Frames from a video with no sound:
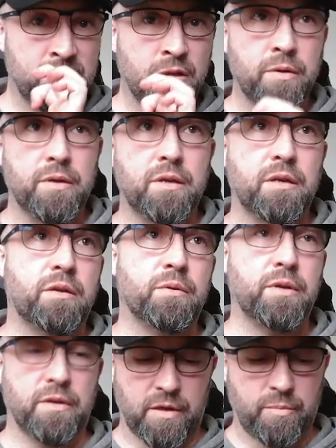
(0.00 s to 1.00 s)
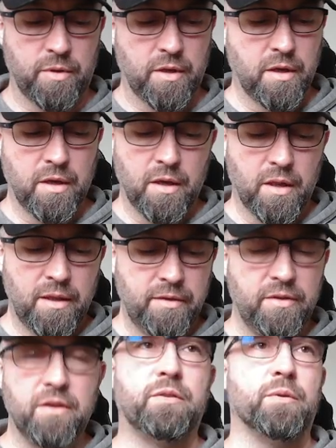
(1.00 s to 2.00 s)
You don't need to do any type. Let's
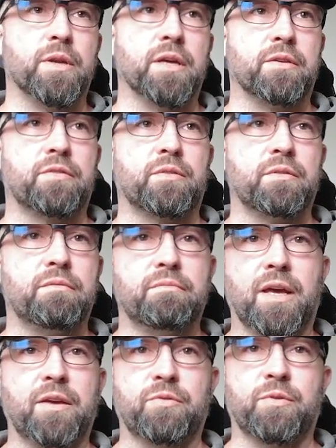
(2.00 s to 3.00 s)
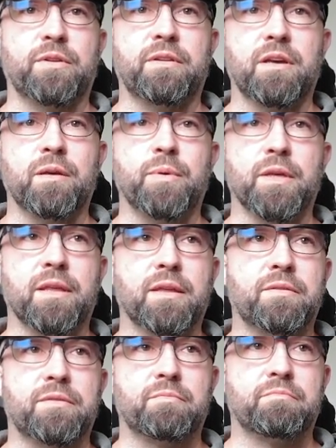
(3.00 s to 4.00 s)
not do any extra typing.
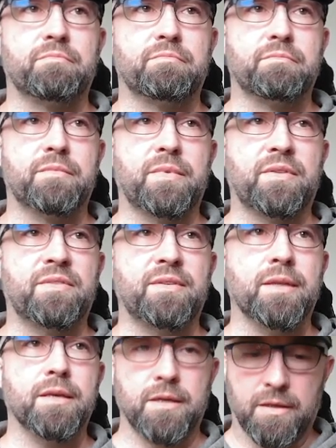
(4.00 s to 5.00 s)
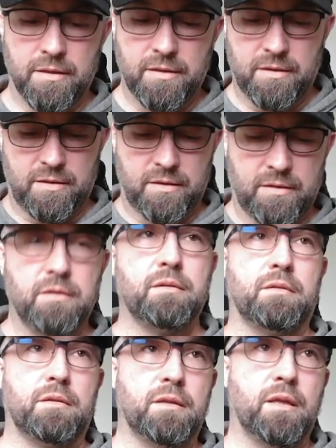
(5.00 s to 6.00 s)
That's silly.
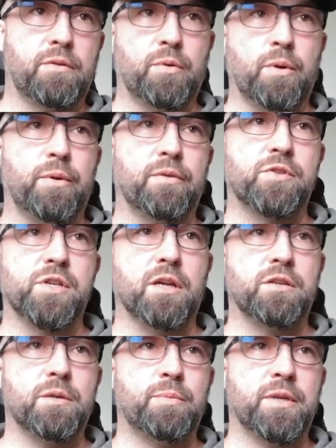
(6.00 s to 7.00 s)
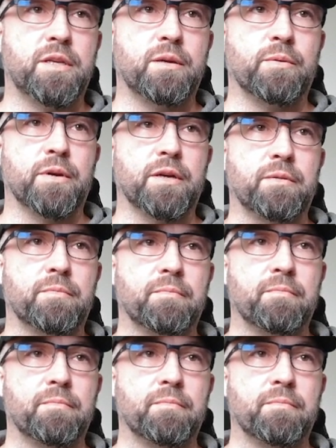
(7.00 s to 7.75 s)
That's why we have ChatGPT, right?